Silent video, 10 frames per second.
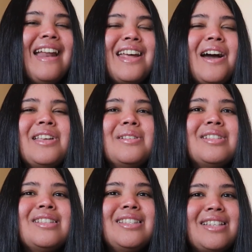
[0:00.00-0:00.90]
And now you're
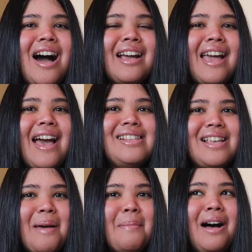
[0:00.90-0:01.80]
stuck as
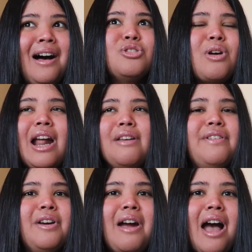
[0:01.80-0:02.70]
Emma, trying to
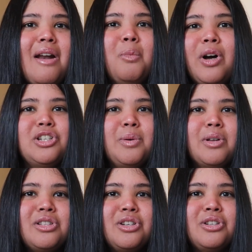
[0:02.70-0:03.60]
figure out she
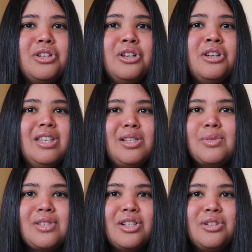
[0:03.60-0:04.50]
wants to do. This
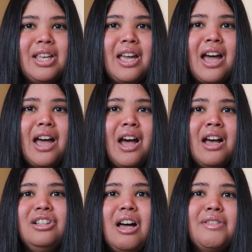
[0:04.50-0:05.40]
was literally her
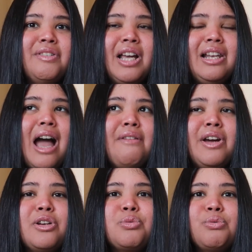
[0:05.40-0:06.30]
love of her life,
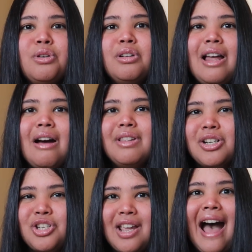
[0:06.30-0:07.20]
her true love
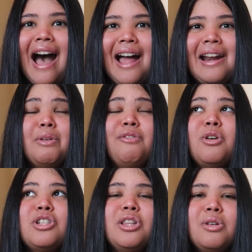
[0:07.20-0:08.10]
that she had
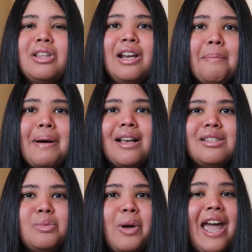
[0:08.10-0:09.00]
before she thought that he
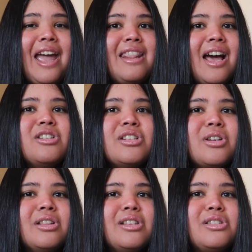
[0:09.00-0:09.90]
passed away, and now she's
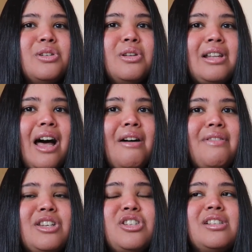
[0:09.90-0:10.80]
got this new love,
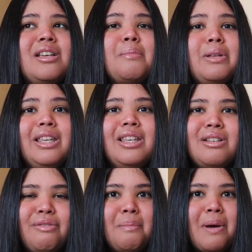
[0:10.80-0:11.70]
and she's a completely
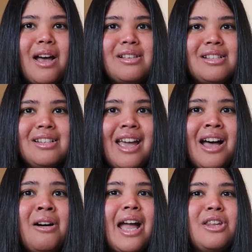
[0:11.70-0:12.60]
different person
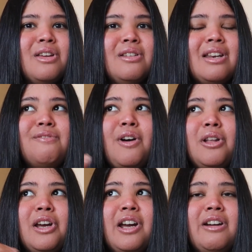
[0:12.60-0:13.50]
now. And you
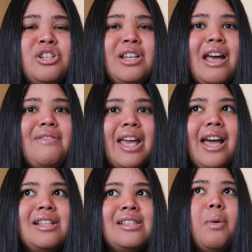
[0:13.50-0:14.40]
follow her as she
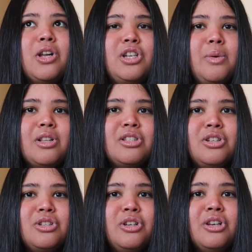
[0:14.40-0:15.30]
navigates what she wants to
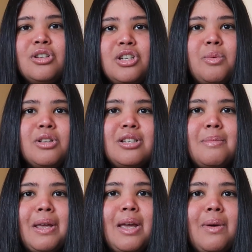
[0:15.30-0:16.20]
do, who she wants to
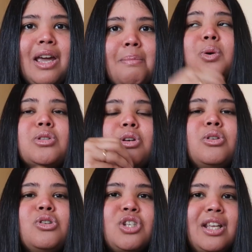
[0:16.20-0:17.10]
be with, also
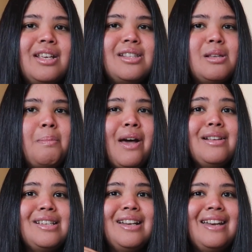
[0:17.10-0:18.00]
who she is as a
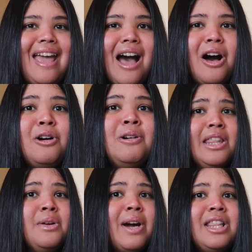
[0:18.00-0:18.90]
person now.
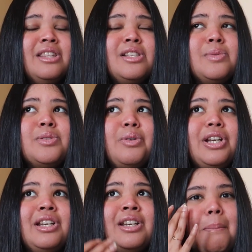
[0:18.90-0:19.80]
And the way that this was
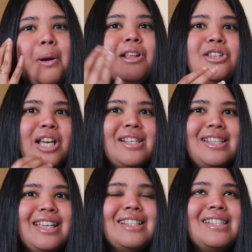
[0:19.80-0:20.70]
written, both
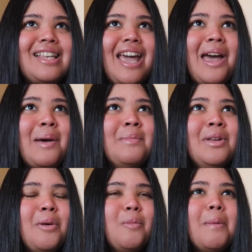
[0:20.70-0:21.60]
Jesse and
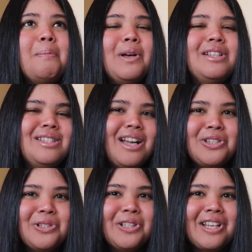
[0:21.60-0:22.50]
Sam were both
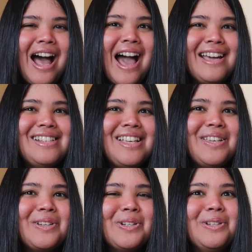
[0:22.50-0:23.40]
such good guys that
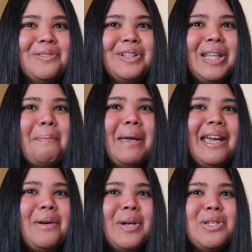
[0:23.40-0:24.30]
you couldn't really
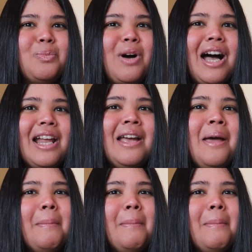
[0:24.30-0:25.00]
pick which one.